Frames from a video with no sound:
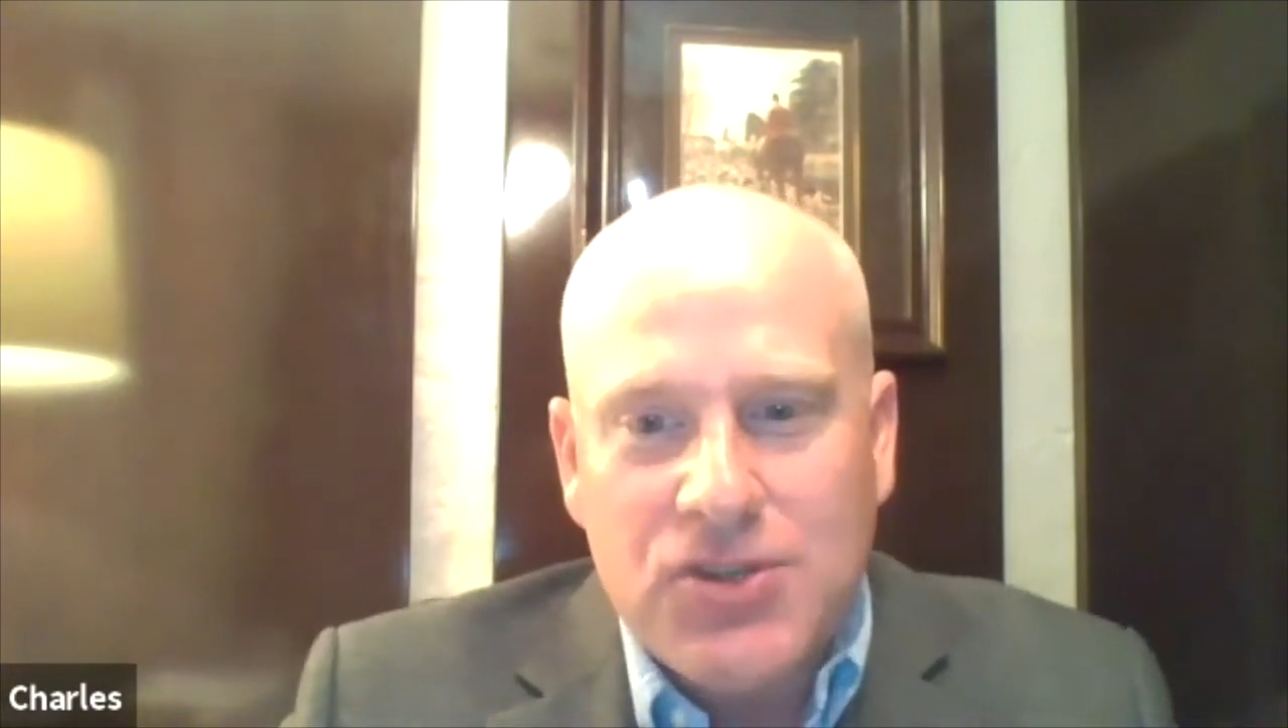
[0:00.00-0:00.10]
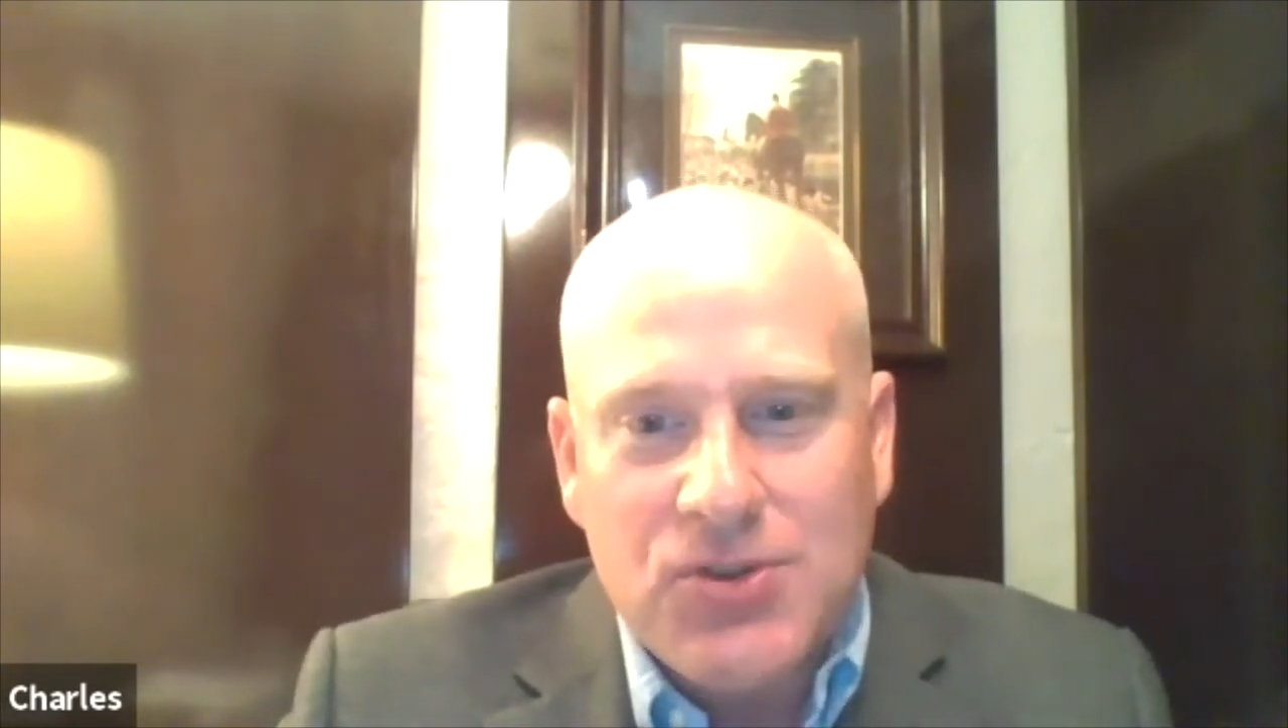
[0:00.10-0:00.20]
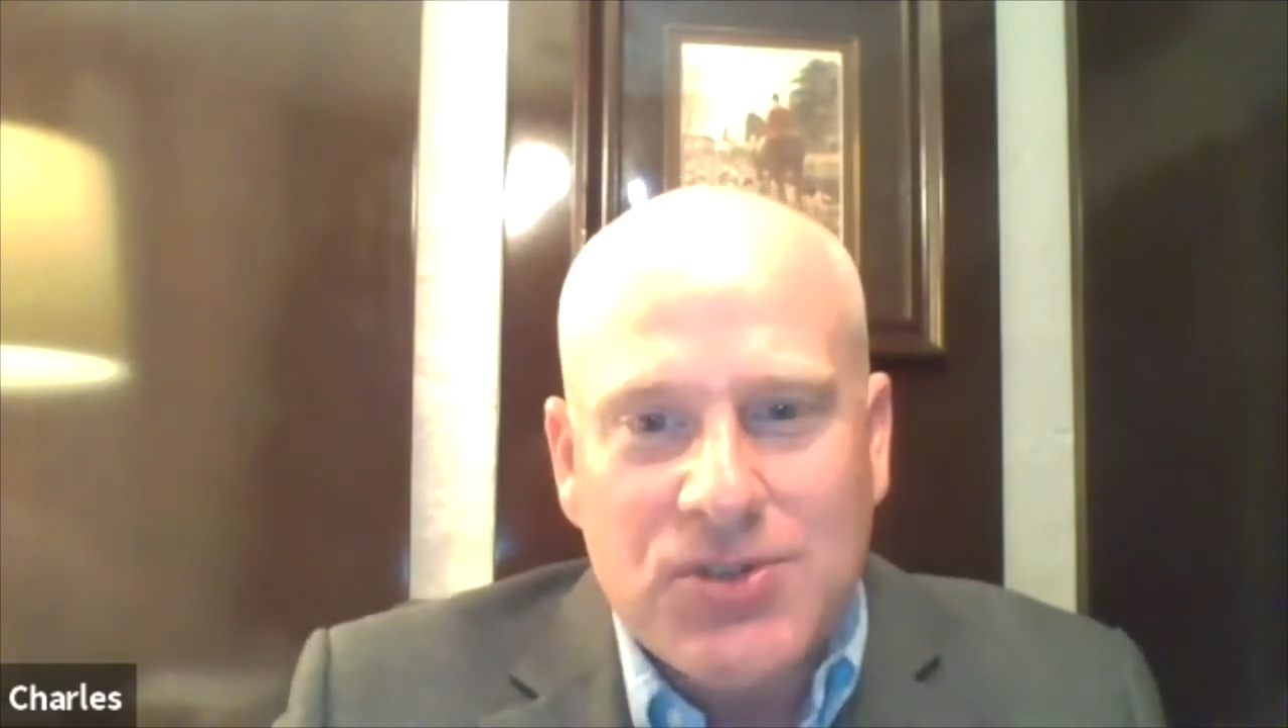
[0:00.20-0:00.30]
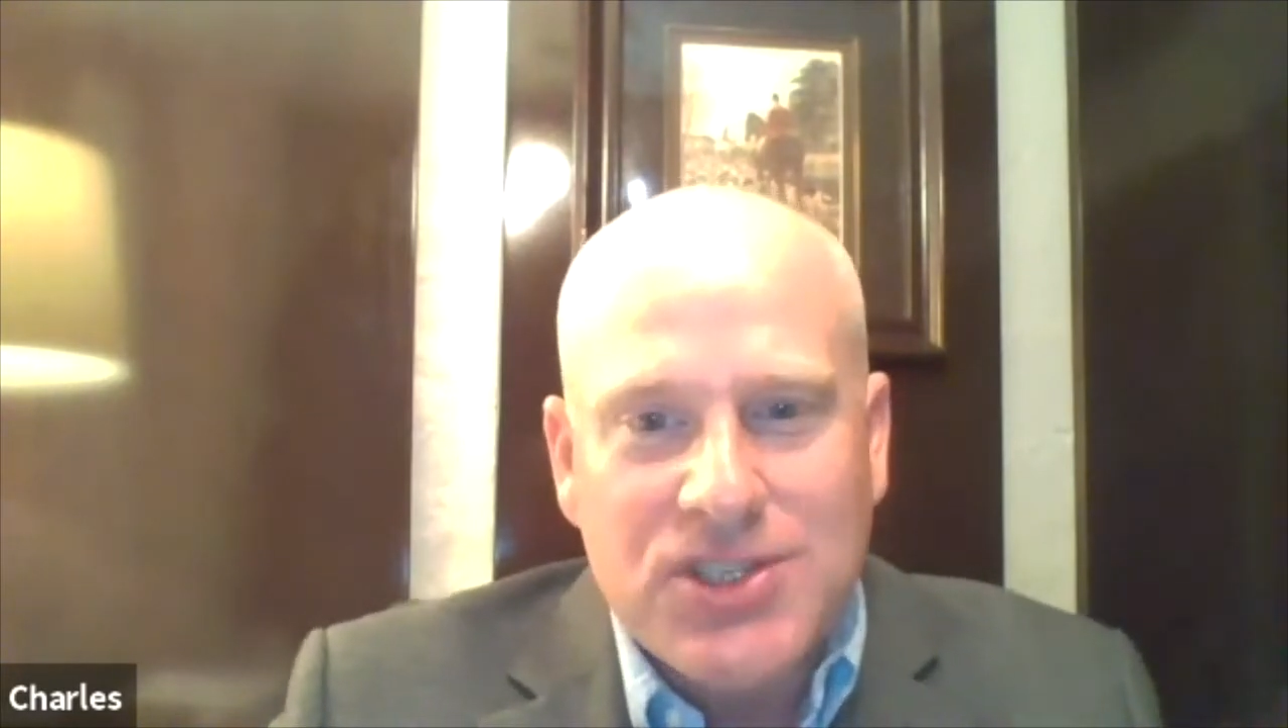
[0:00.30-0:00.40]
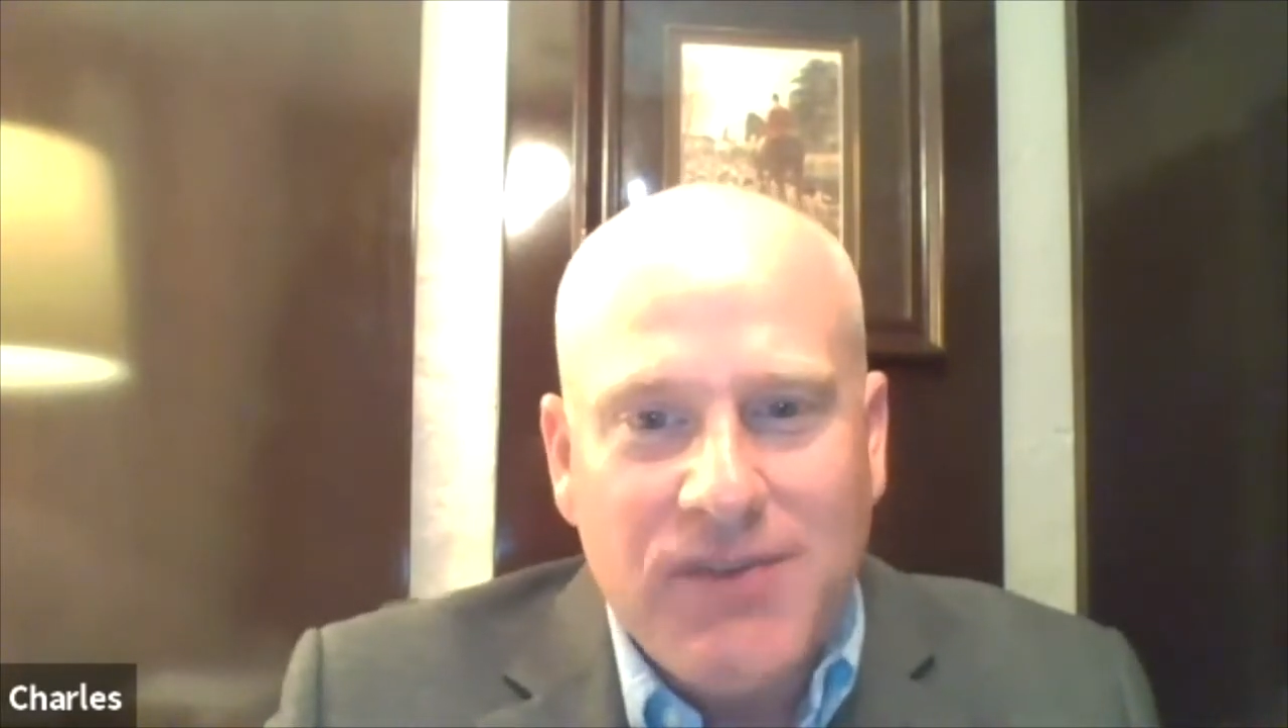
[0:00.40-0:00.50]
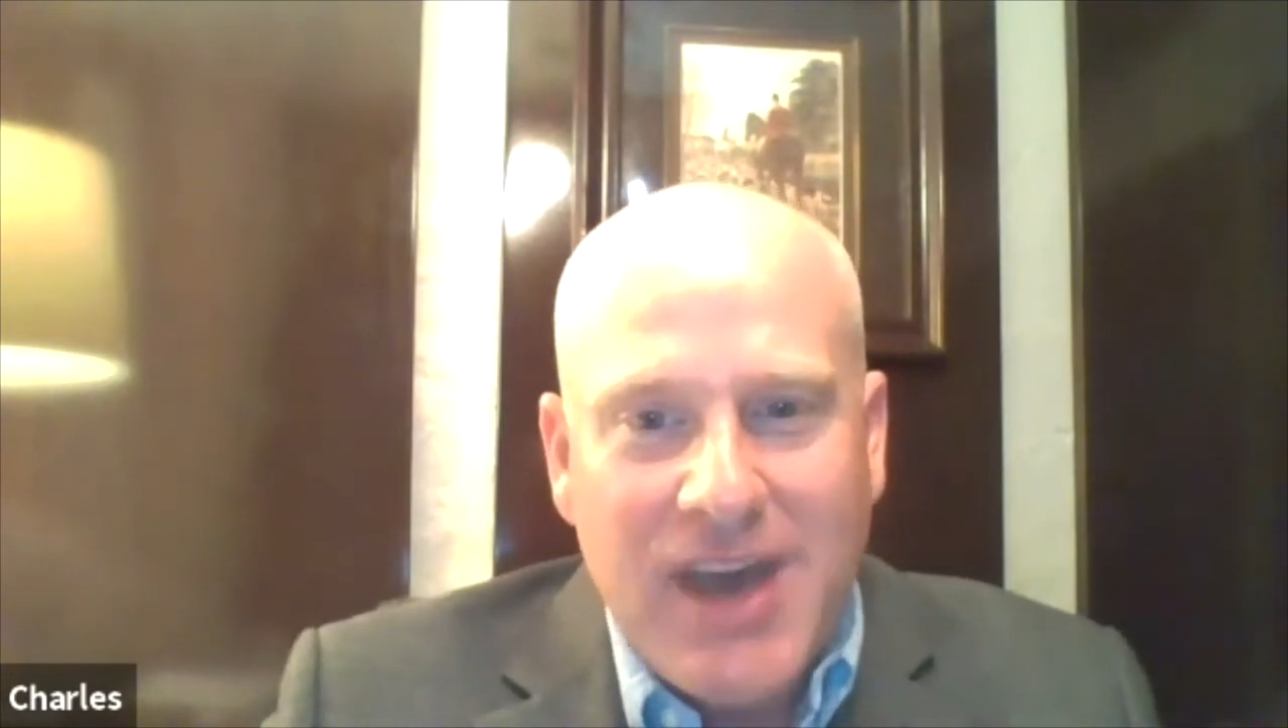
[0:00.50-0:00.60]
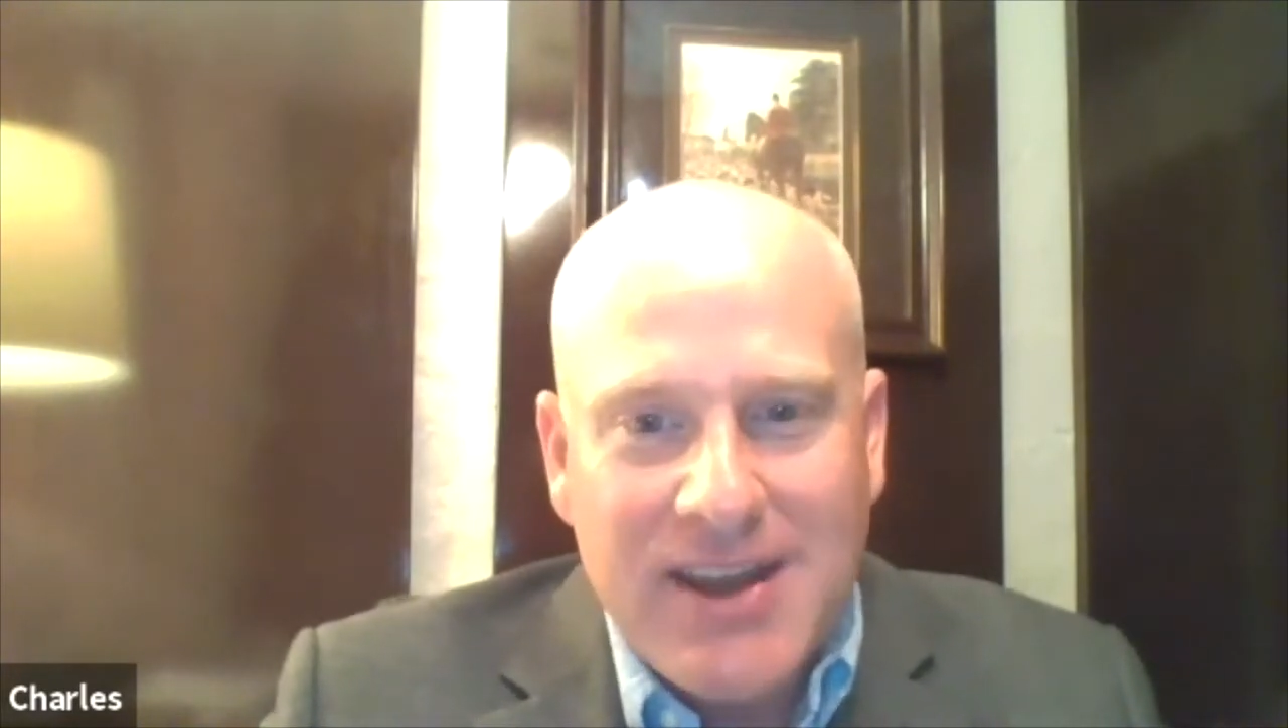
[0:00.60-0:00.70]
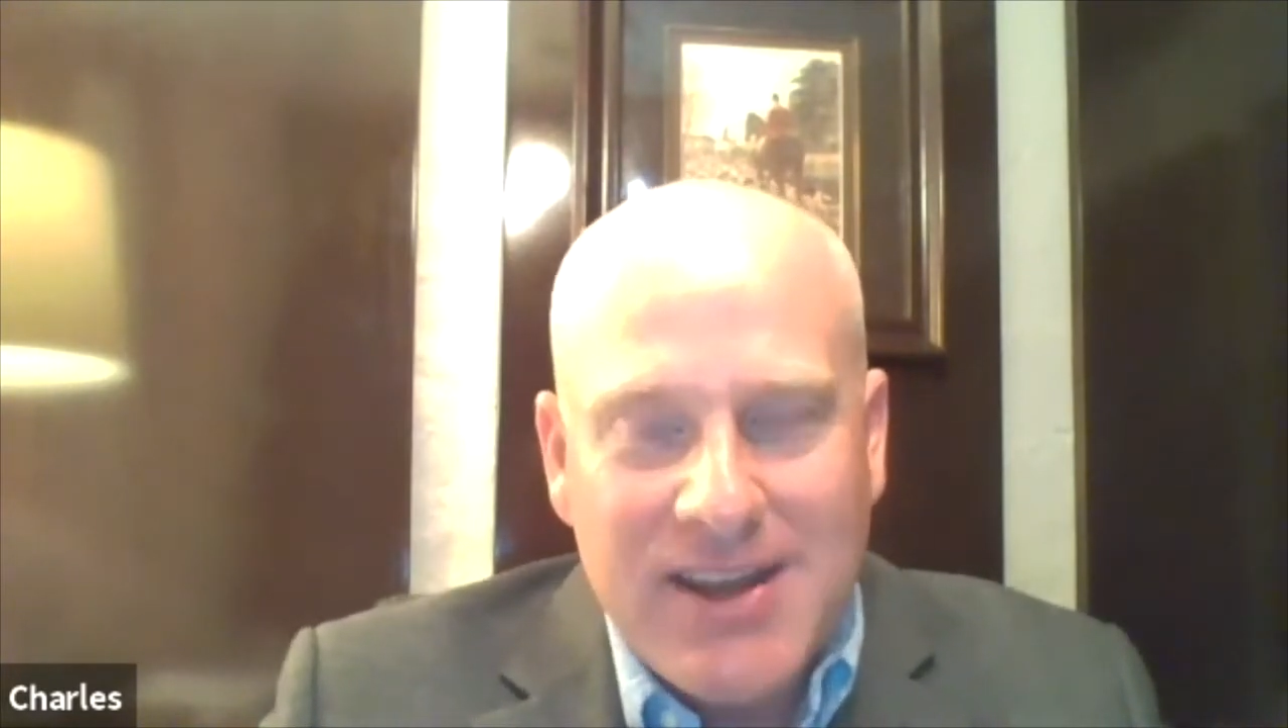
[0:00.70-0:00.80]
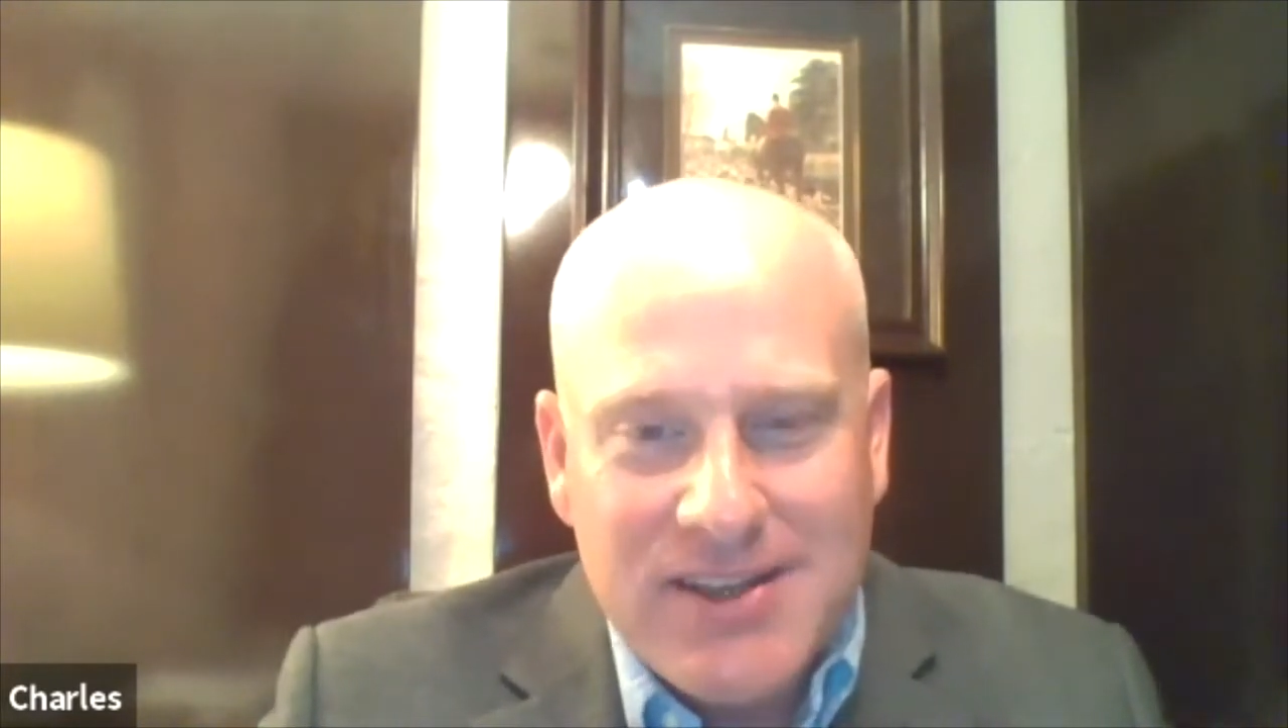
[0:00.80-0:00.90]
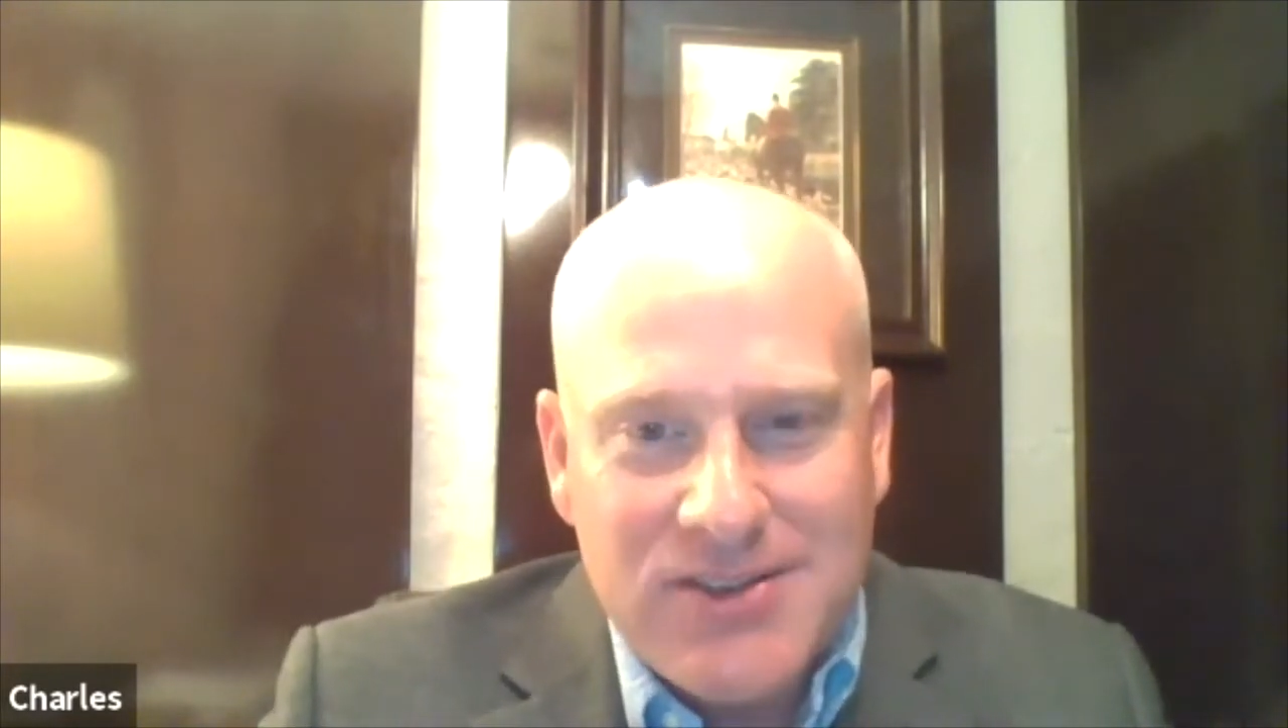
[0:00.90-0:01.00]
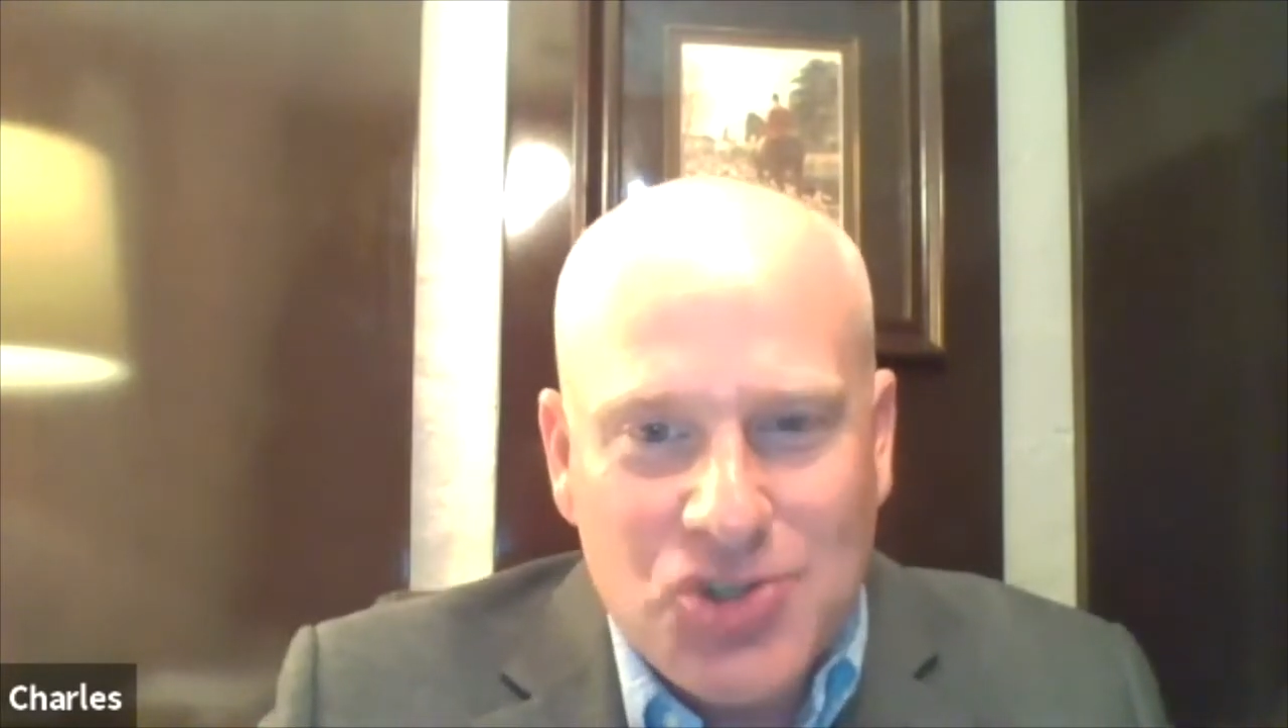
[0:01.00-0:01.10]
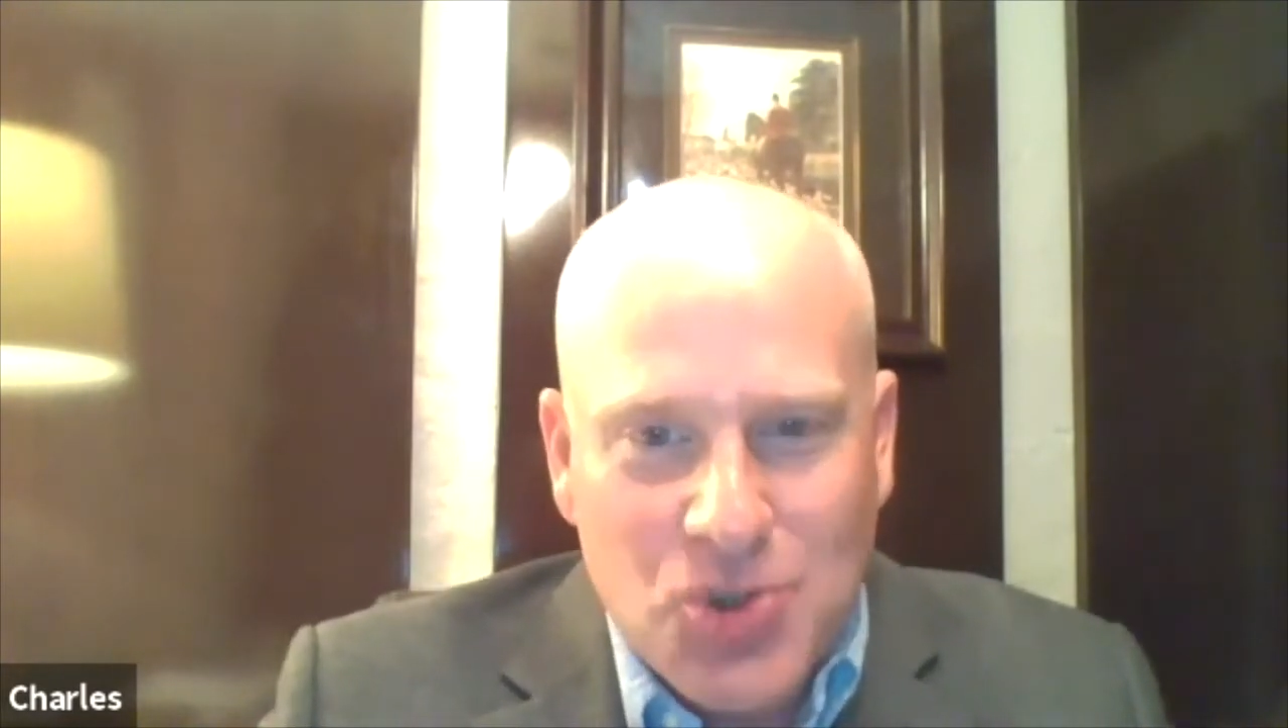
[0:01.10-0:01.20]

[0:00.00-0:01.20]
to Savannah,